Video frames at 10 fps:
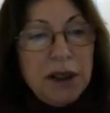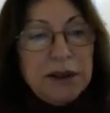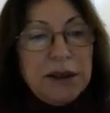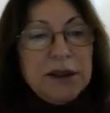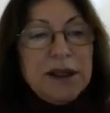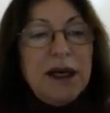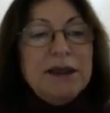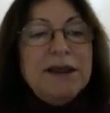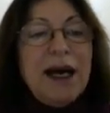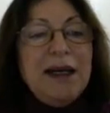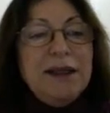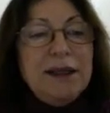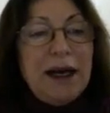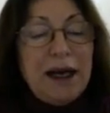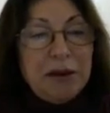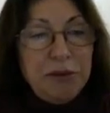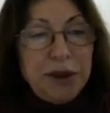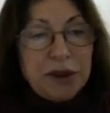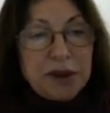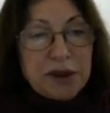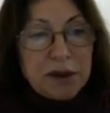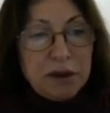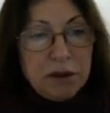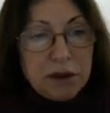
It is dynamics